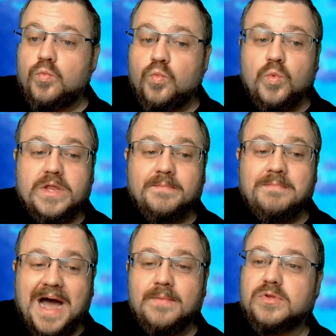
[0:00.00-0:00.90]
When the
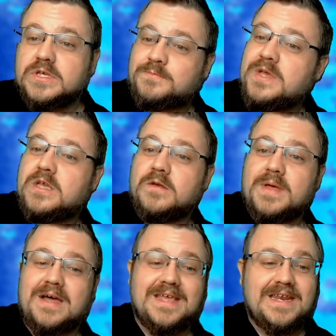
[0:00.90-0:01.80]
Bible is speaking
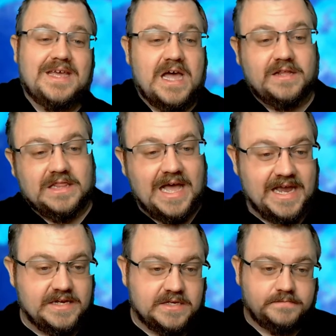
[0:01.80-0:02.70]
about any kind of
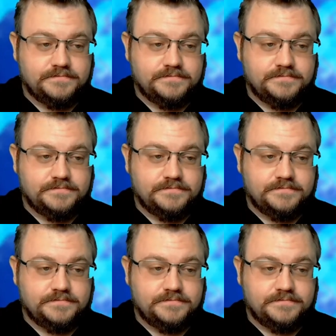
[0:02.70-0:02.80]
light,